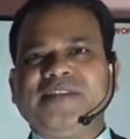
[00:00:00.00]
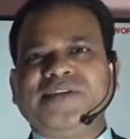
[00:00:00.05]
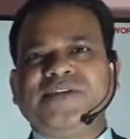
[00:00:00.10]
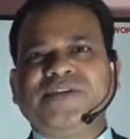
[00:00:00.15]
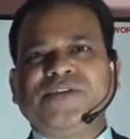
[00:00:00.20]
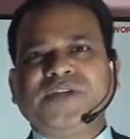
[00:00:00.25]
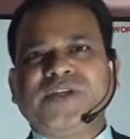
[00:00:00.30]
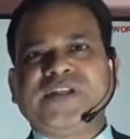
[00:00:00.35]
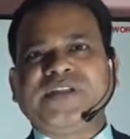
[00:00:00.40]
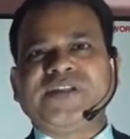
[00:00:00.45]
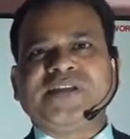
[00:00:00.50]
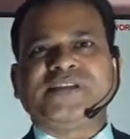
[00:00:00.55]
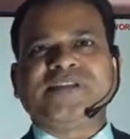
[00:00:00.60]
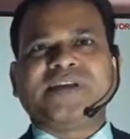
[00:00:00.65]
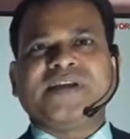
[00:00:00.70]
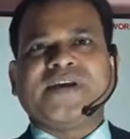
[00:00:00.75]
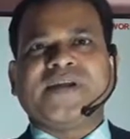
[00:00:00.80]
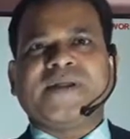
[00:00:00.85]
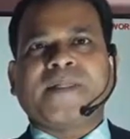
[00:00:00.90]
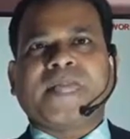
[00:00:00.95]
during this
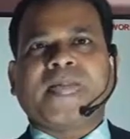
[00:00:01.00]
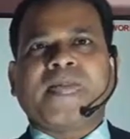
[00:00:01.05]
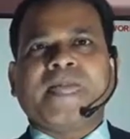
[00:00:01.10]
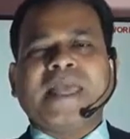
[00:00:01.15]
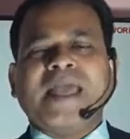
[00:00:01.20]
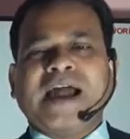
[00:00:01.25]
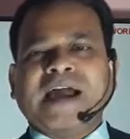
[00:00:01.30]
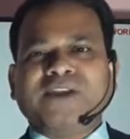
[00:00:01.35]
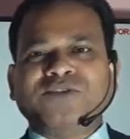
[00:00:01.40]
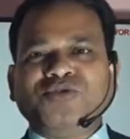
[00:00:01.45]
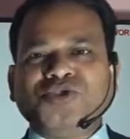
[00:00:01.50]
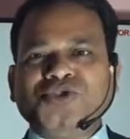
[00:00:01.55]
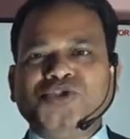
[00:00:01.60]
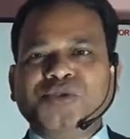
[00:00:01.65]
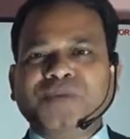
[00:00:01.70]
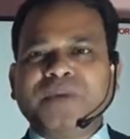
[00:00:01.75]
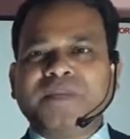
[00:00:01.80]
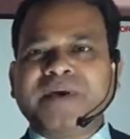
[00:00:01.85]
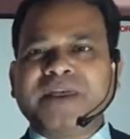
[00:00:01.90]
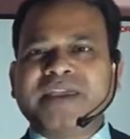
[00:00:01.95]
and we
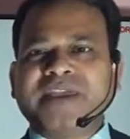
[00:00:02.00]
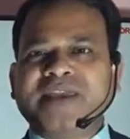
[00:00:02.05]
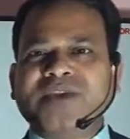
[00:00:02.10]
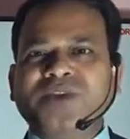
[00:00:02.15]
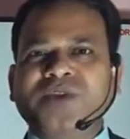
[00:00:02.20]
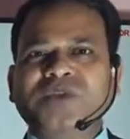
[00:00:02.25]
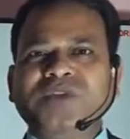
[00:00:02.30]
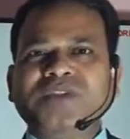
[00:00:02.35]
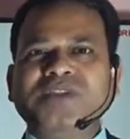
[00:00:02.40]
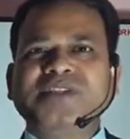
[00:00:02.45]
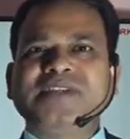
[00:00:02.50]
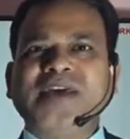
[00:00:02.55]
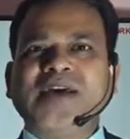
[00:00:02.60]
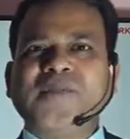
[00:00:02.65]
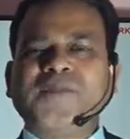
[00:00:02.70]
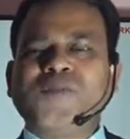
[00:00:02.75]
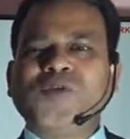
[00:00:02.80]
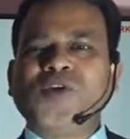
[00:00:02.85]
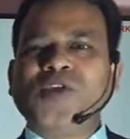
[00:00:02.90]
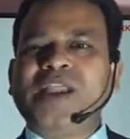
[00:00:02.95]
should be very, this
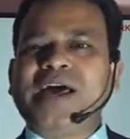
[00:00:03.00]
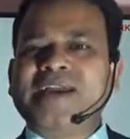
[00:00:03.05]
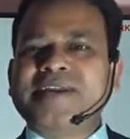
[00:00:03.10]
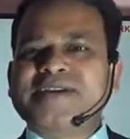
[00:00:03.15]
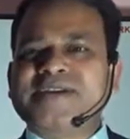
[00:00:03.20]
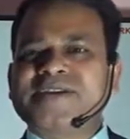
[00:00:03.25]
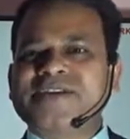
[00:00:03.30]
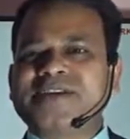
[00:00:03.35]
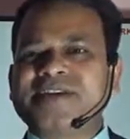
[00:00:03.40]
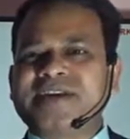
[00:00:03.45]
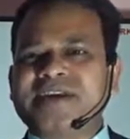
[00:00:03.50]
polite and